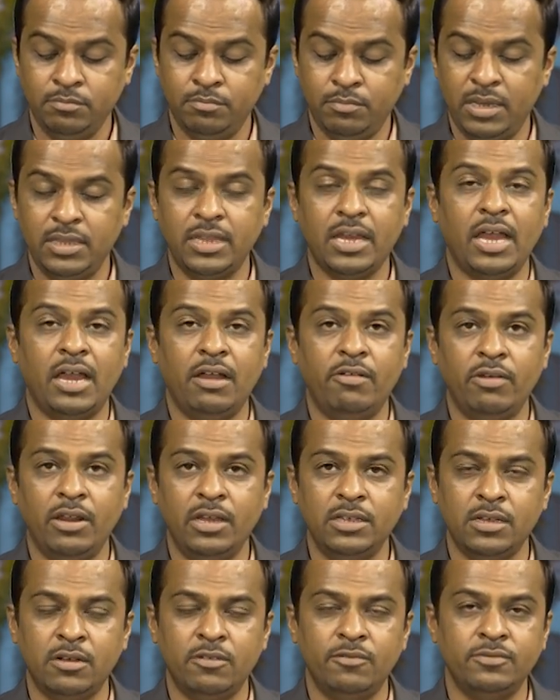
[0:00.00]
By the
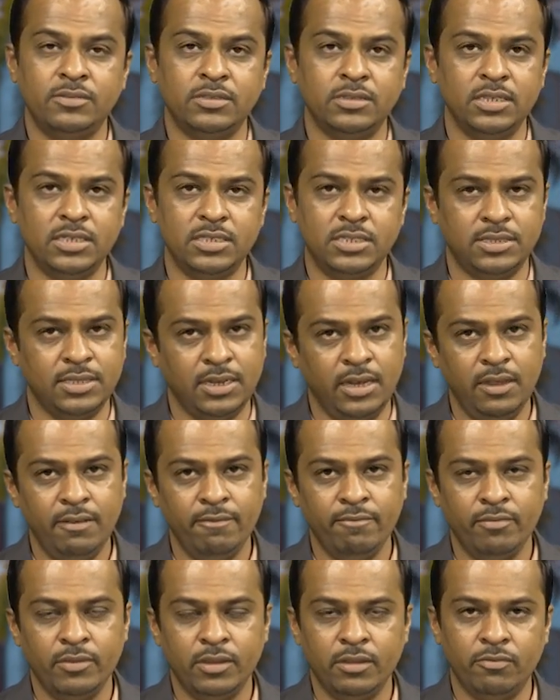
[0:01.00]
average of these
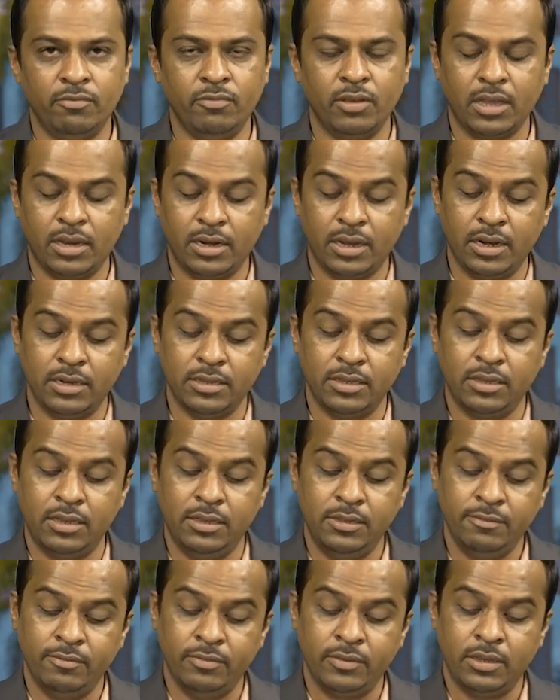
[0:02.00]
three, we can get
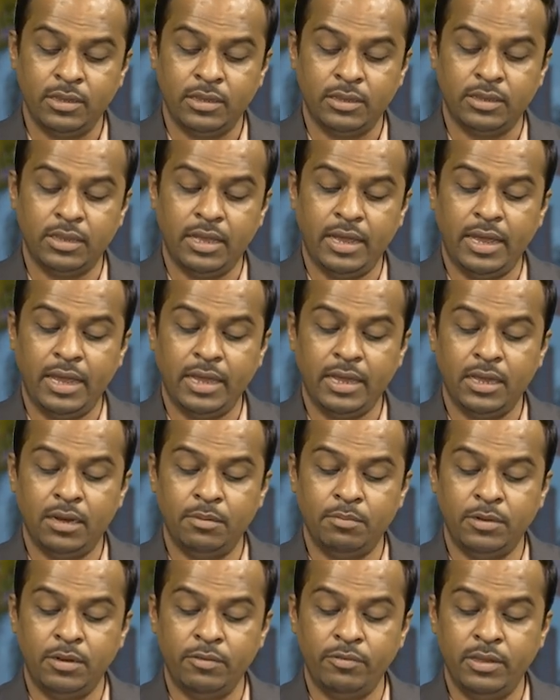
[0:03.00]
the
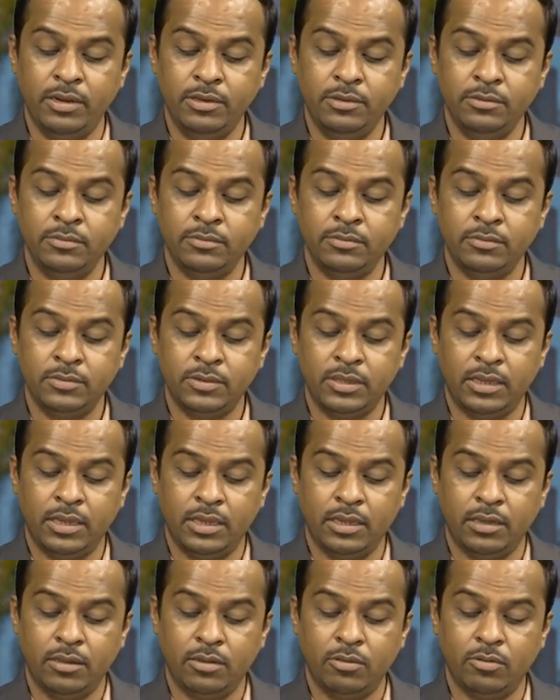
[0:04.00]
angle between
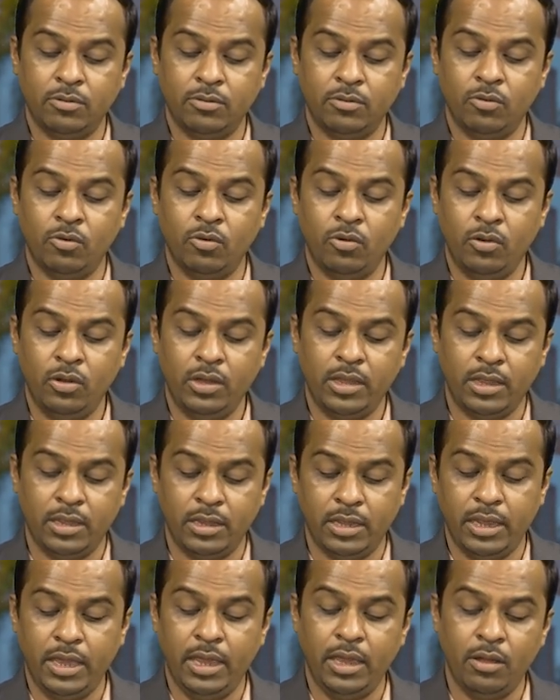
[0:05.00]

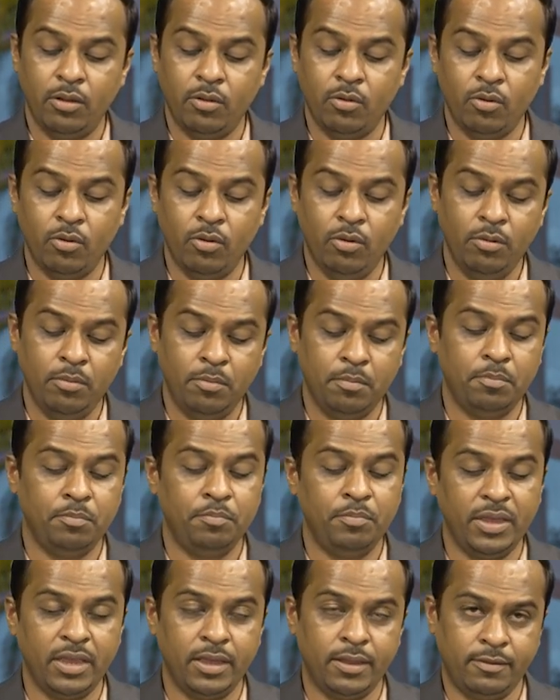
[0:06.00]

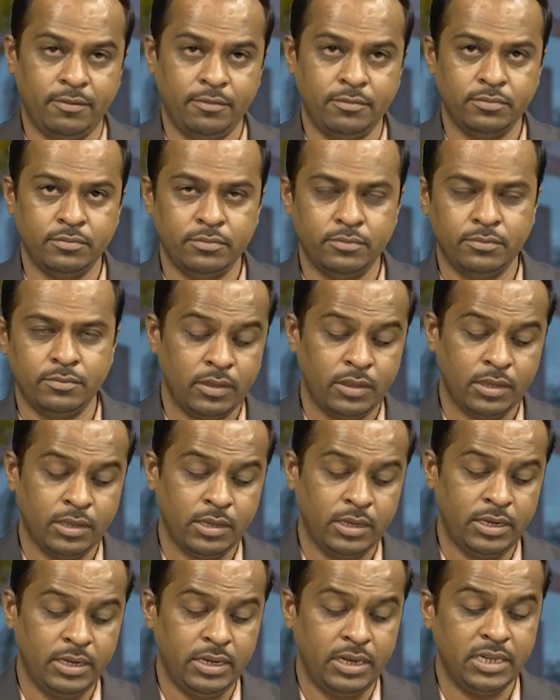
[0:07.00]
AOB.
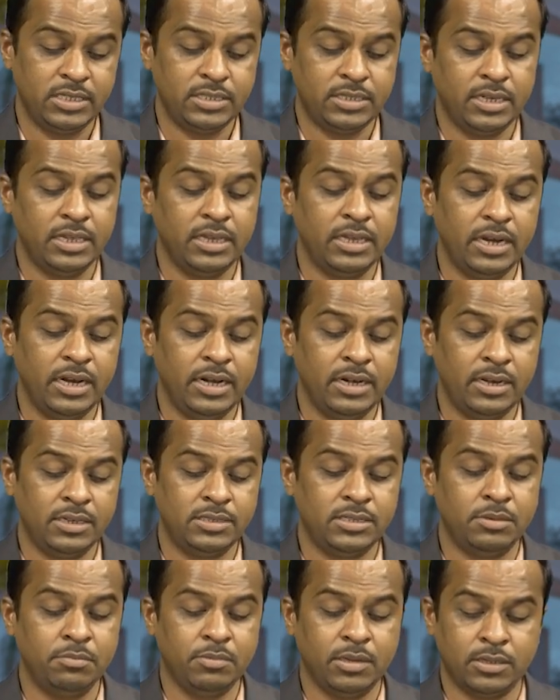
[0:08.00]
Next,
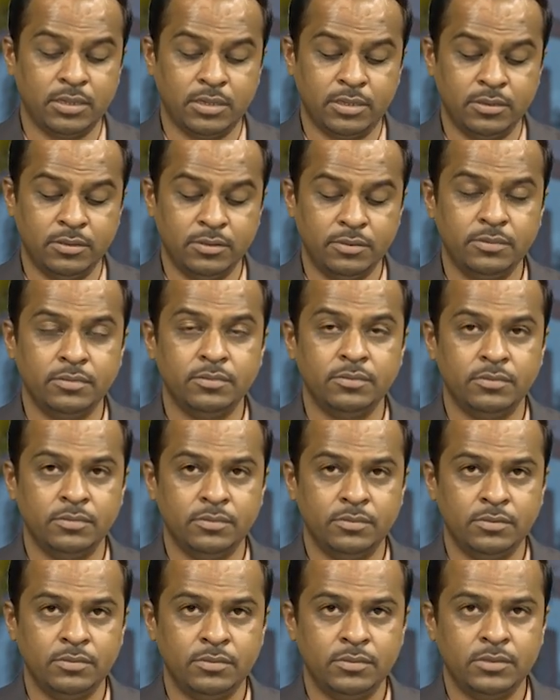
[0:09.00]
reiteration method.
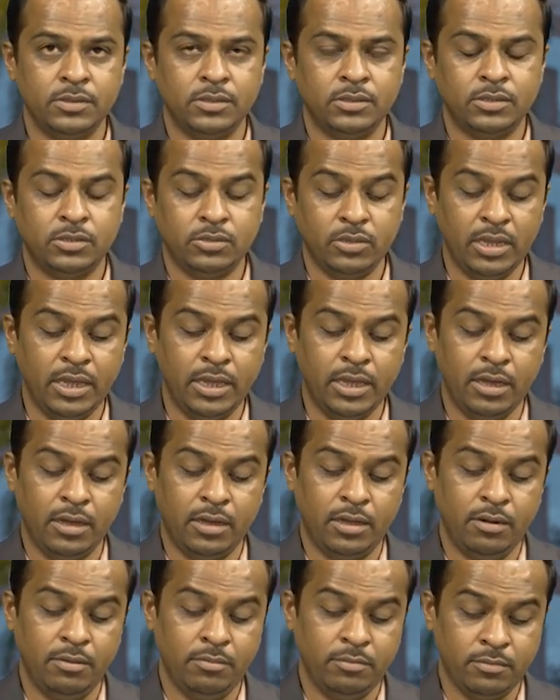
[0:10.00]
So
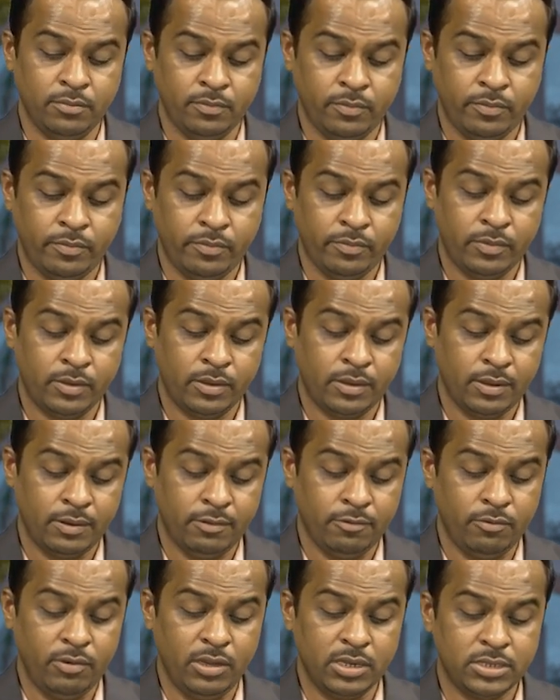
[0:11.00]
here
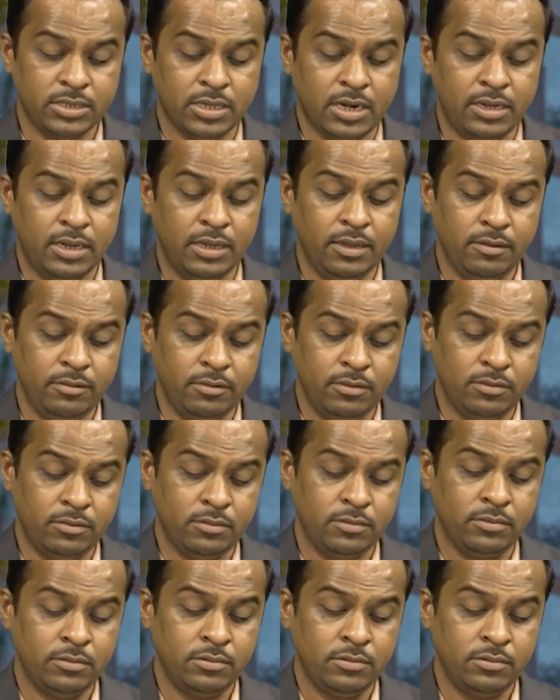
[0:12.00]
we are starting